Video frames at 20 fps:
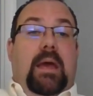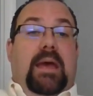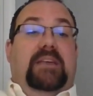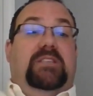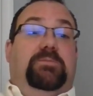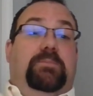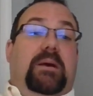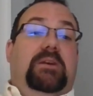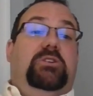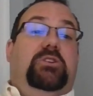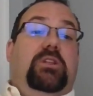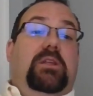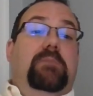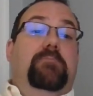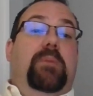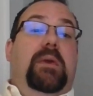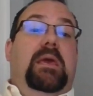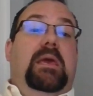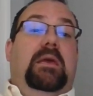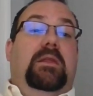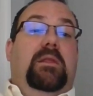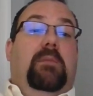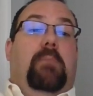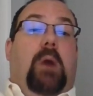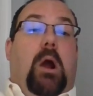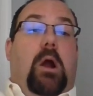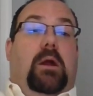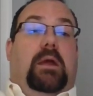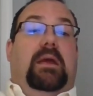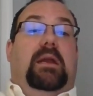especially being in the
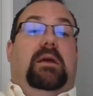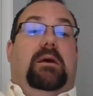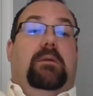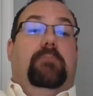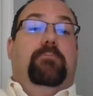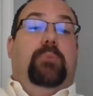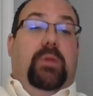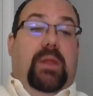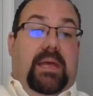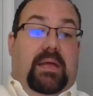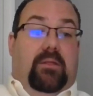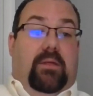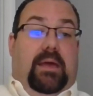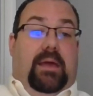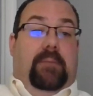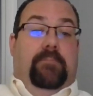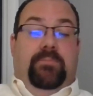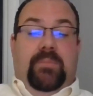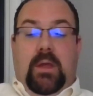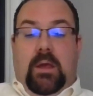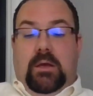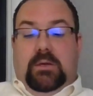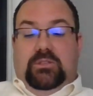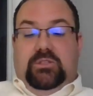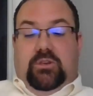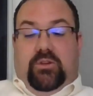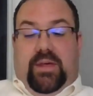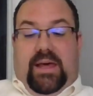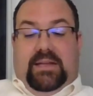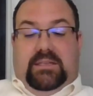market completely.
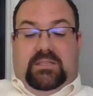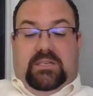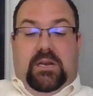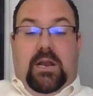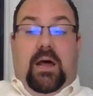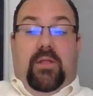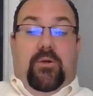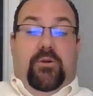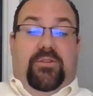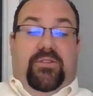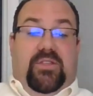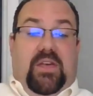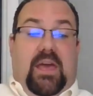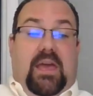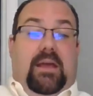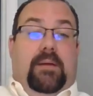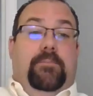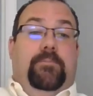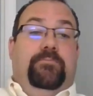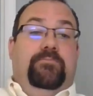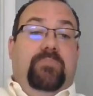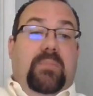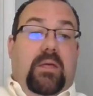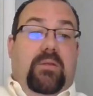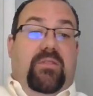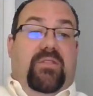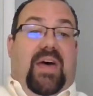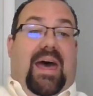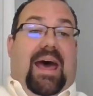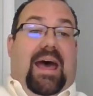So that's another thing
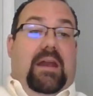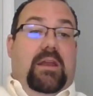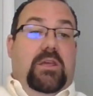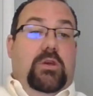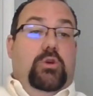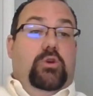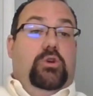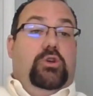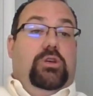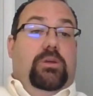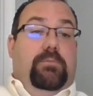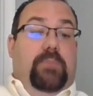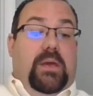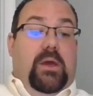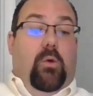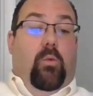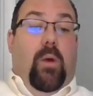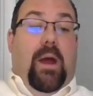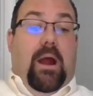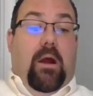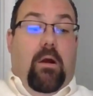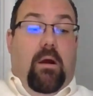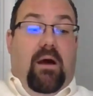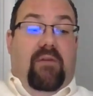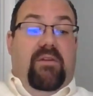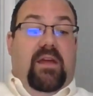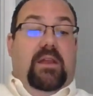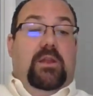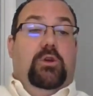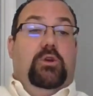that you should be aware
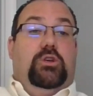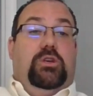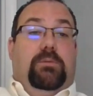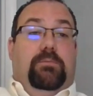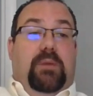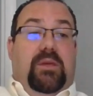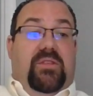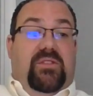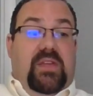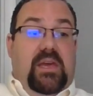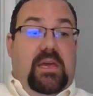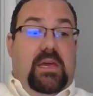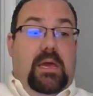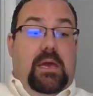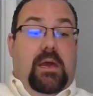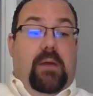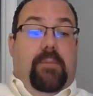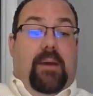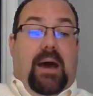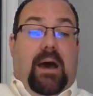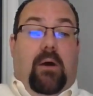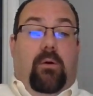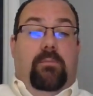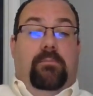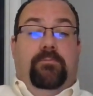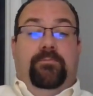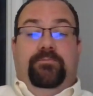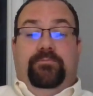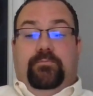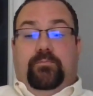of and you should be thinking about.
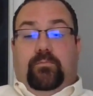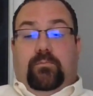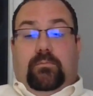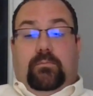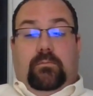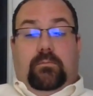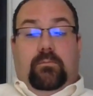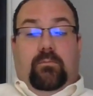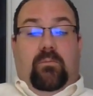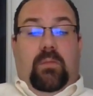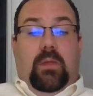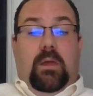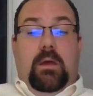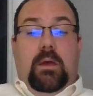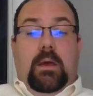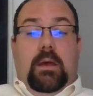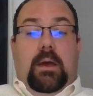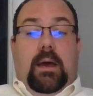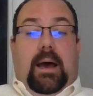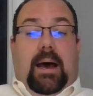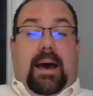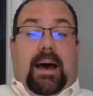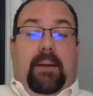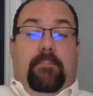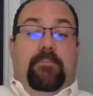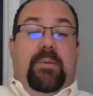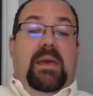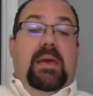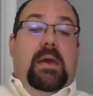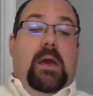Uh,
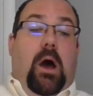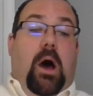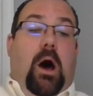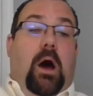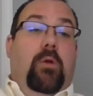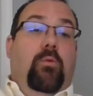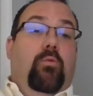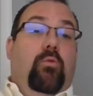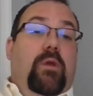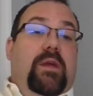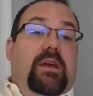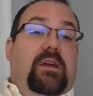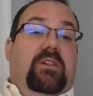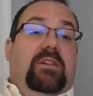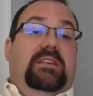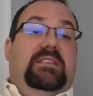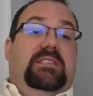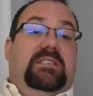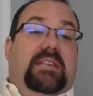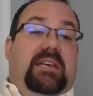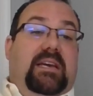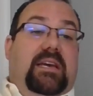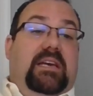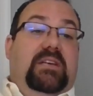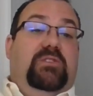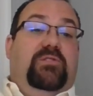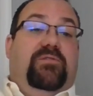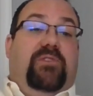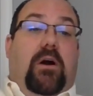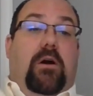being unrealistic
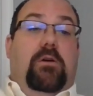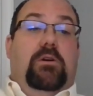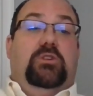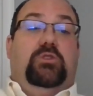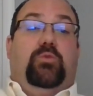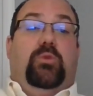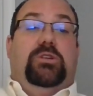as far as